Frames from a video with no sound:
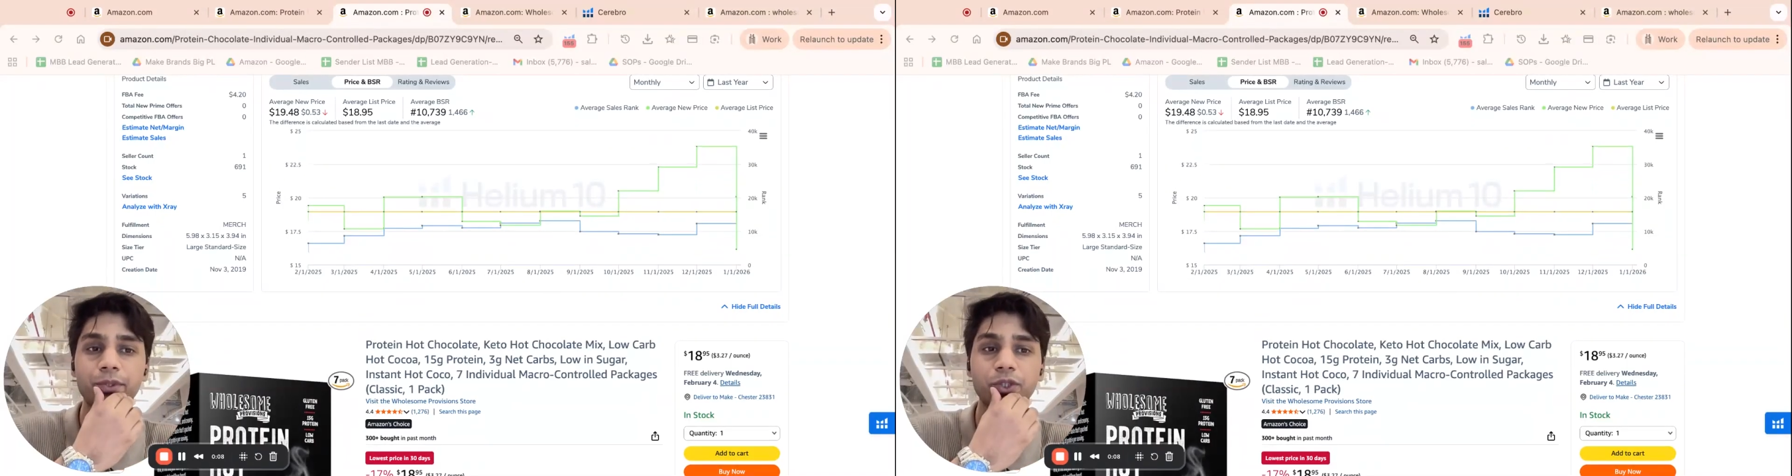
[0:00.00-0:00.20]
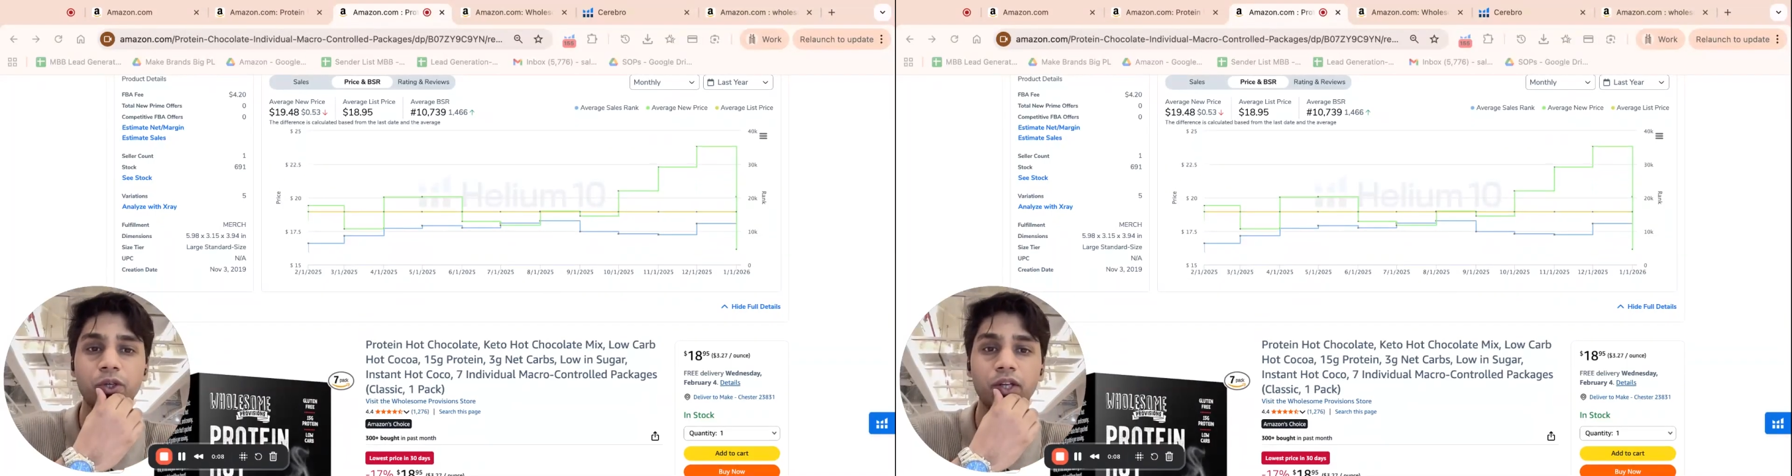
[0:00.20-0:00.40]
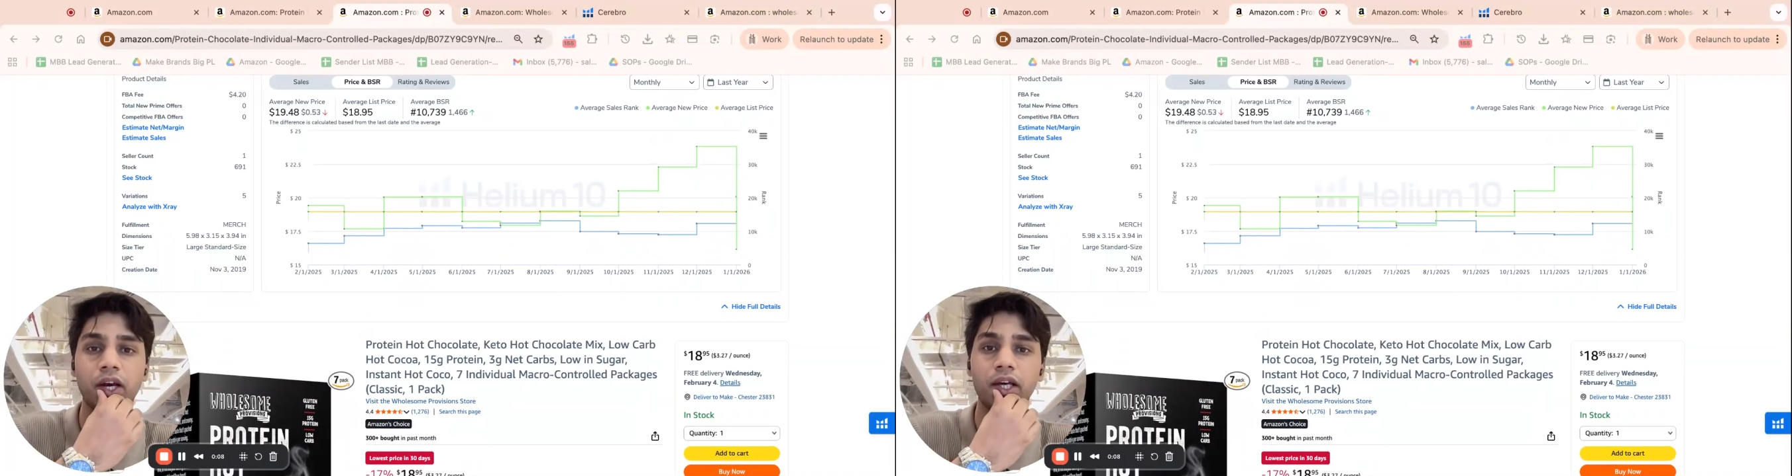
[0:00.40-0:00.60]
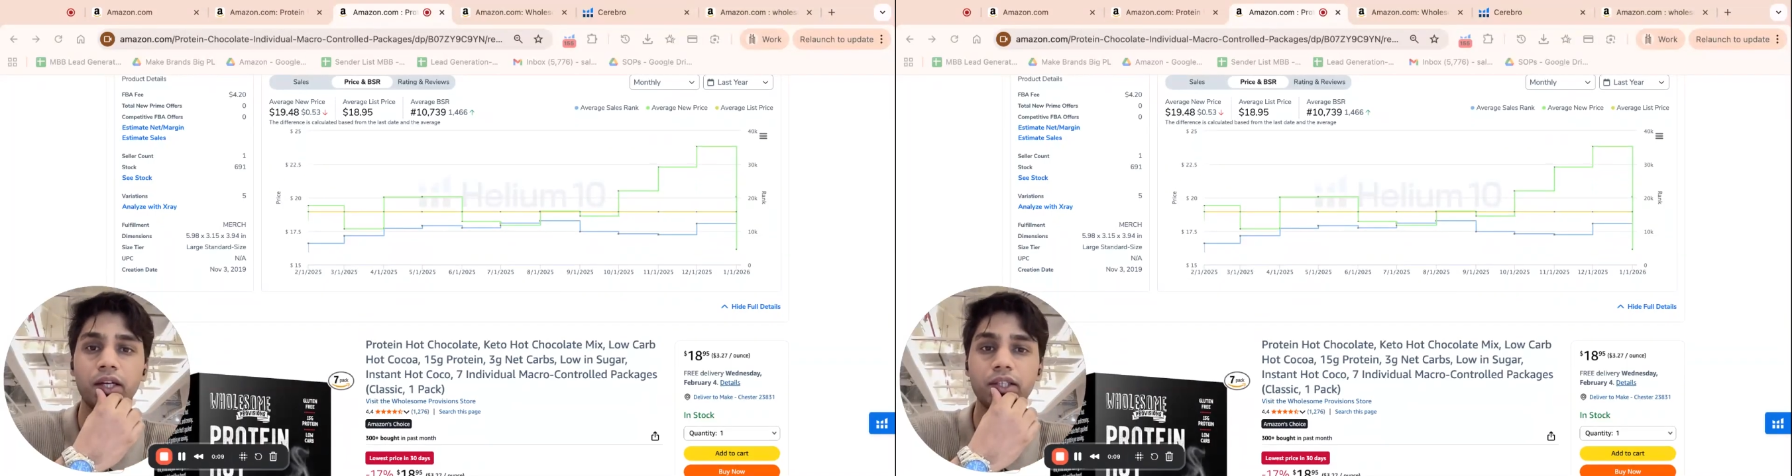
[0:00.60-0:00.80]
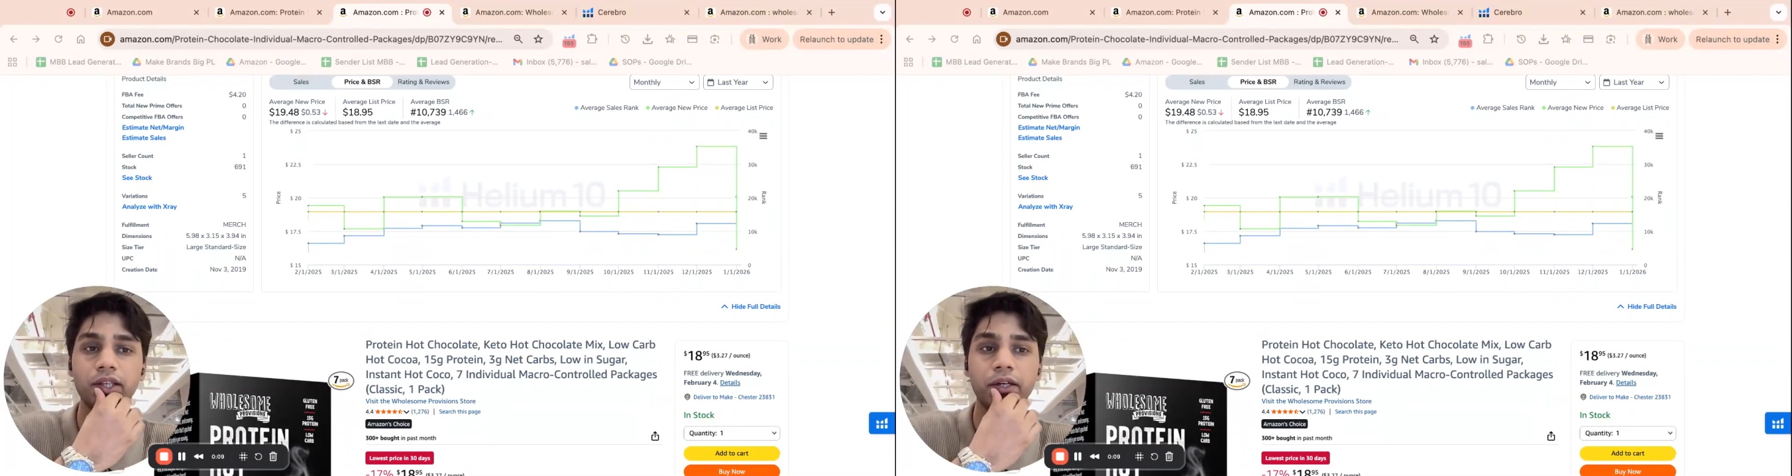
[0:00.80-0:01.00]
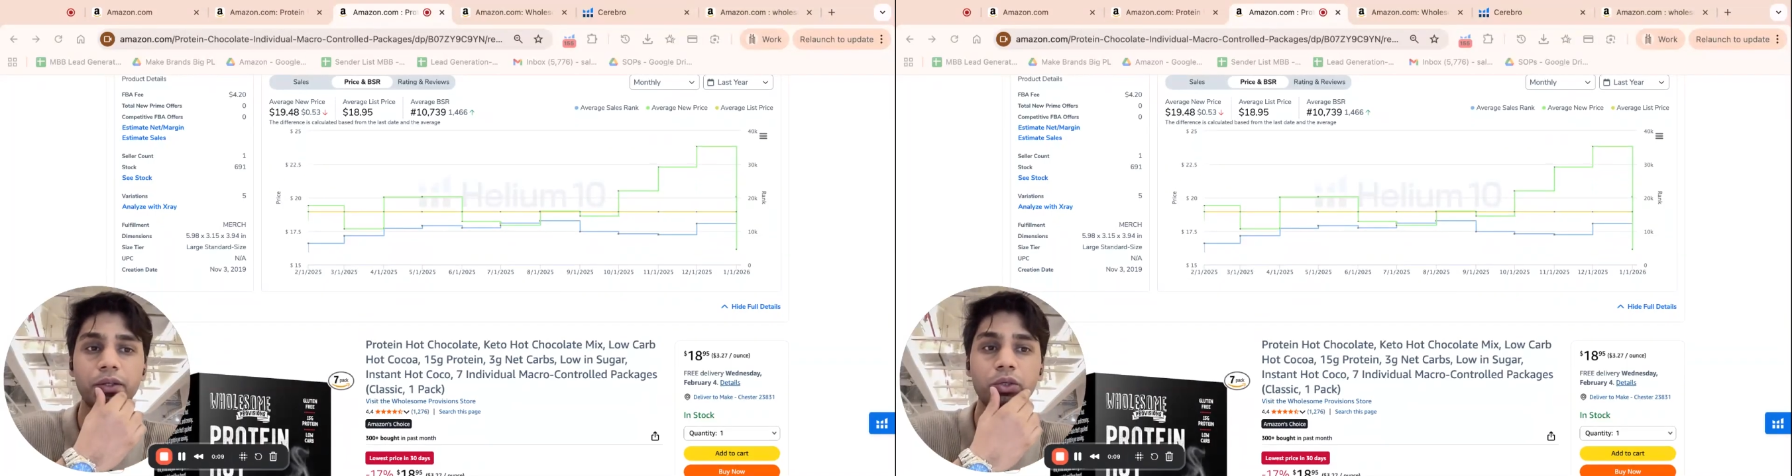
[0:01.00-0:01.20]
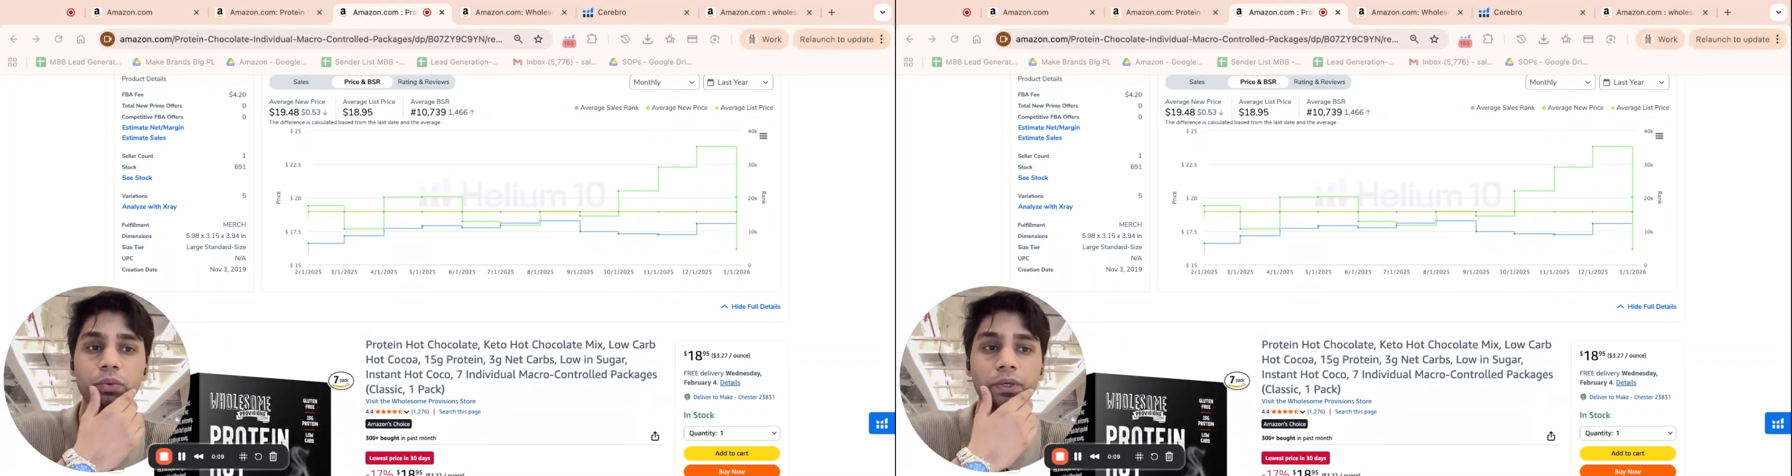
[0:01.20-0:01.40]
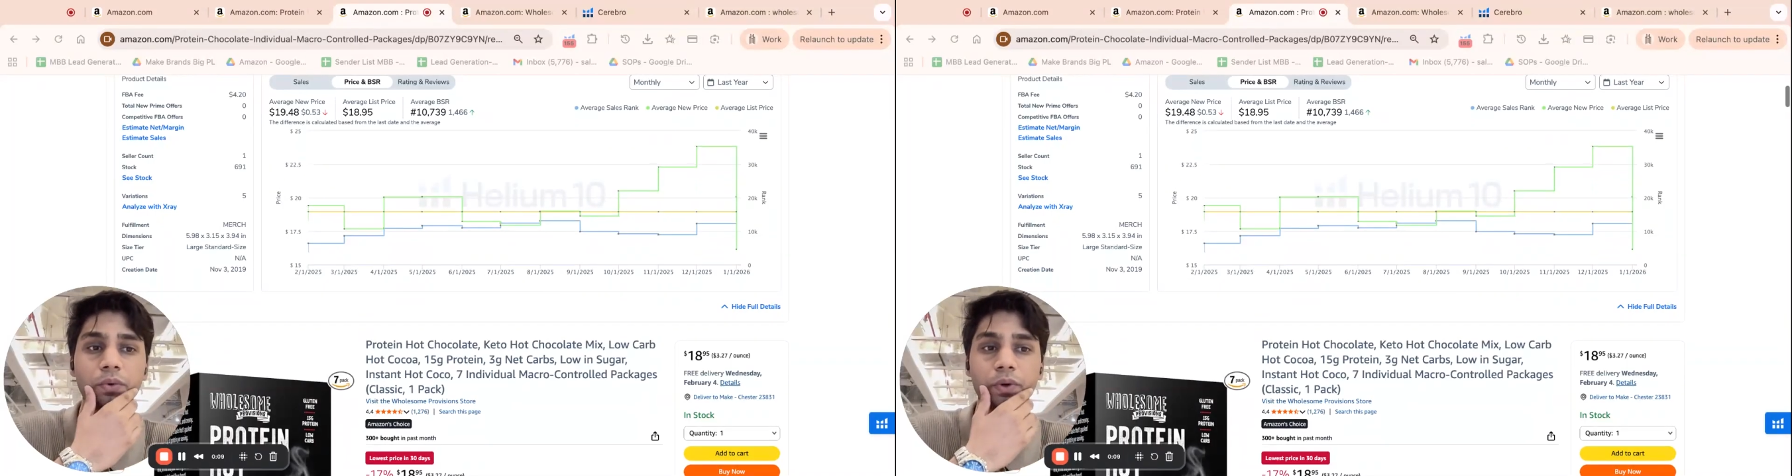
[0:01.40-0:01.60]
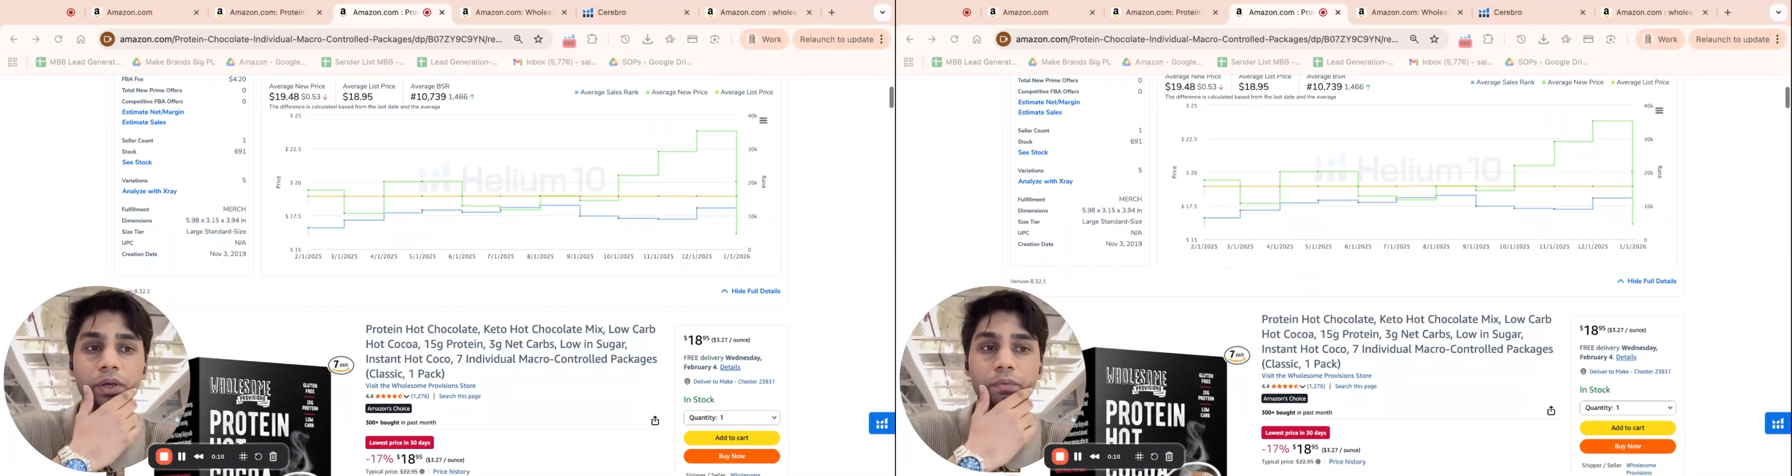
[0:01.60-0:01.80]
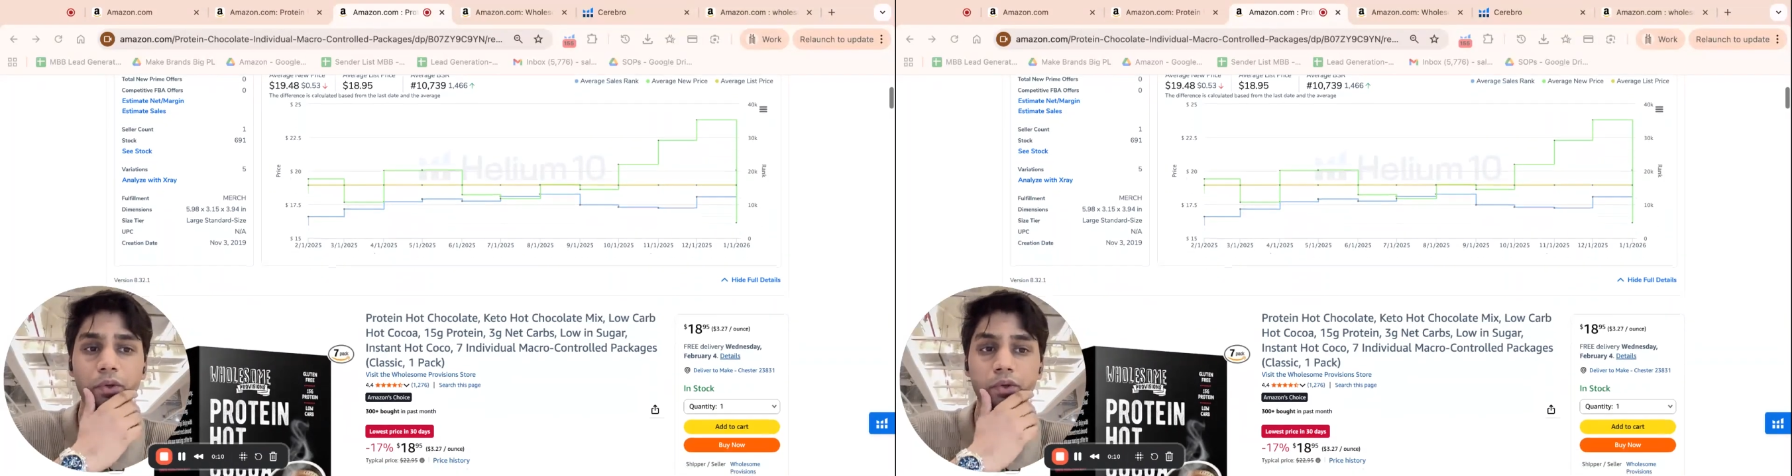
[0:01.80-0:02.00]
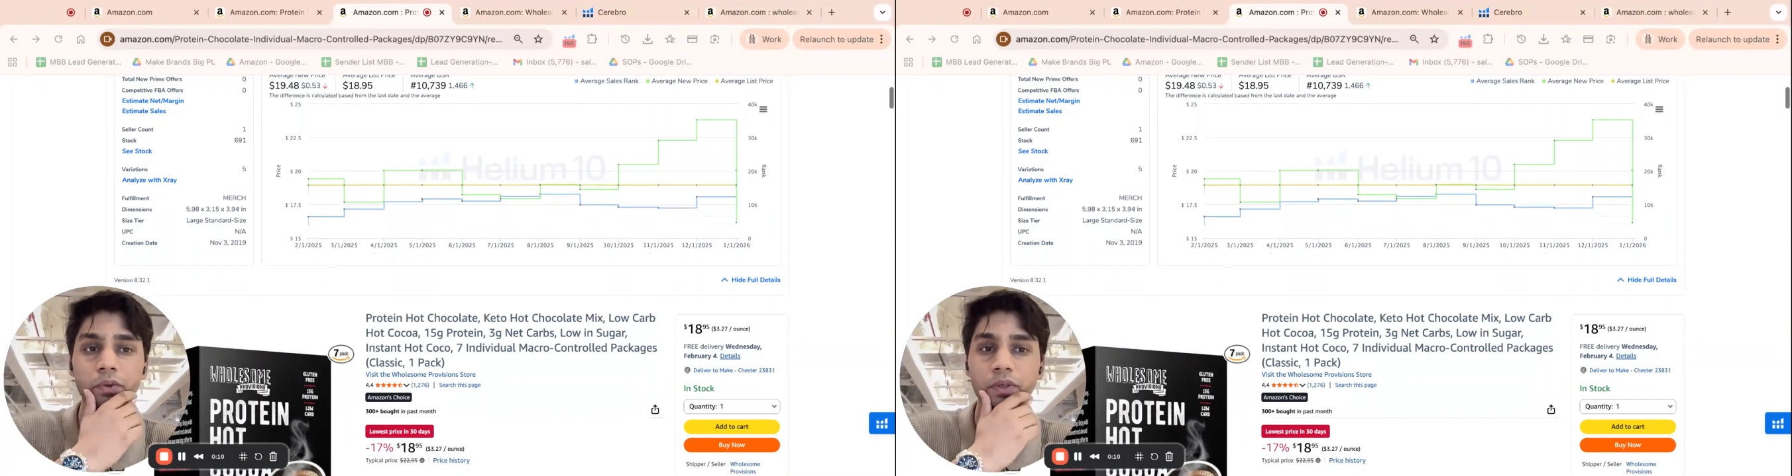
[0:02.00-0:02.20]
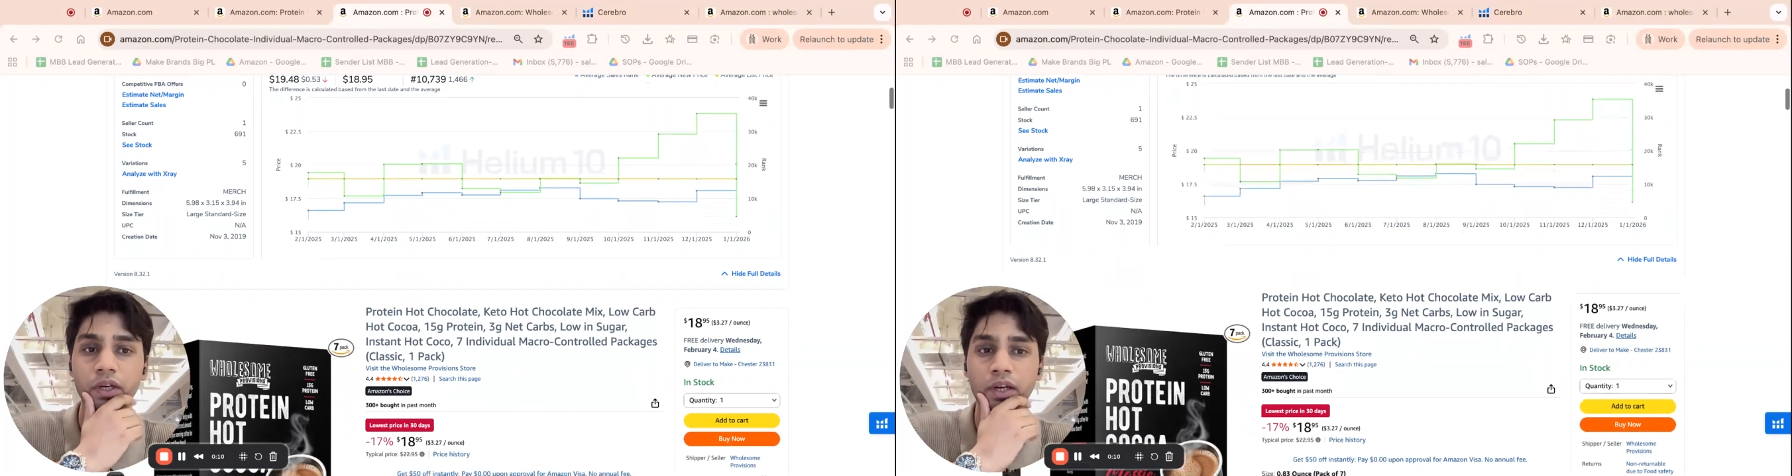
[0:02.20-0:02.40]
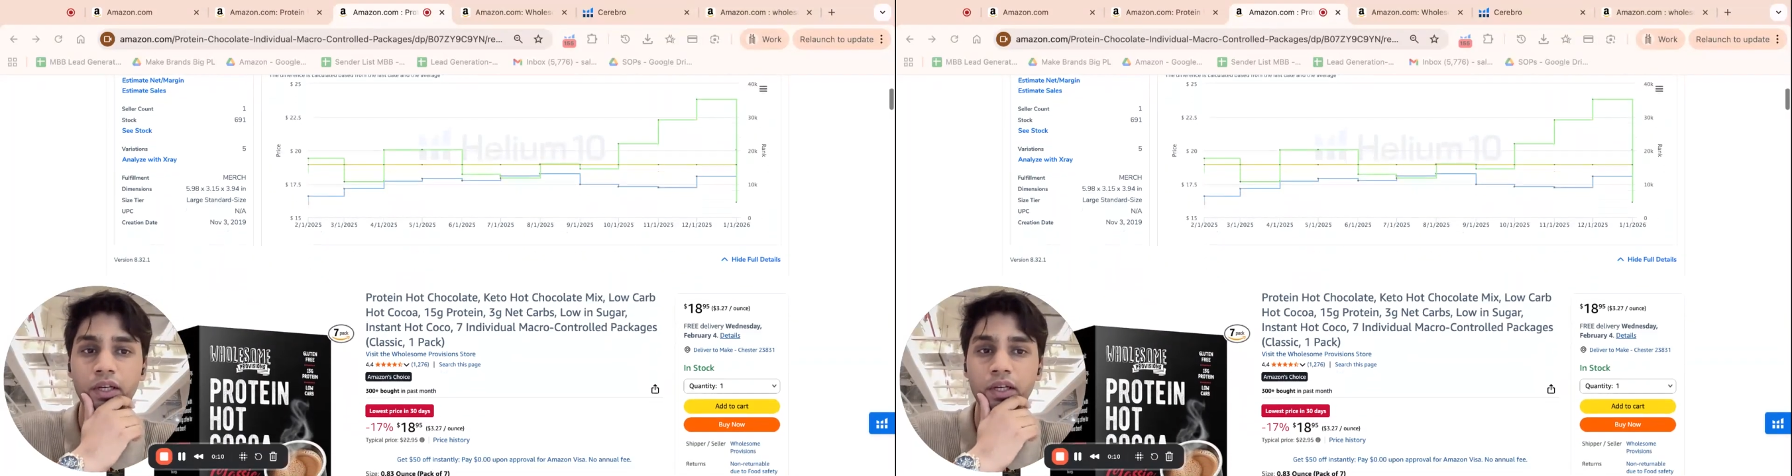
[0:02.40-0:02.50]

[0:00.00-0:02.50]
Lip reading: Amazon and decided to do a quick walkthrough,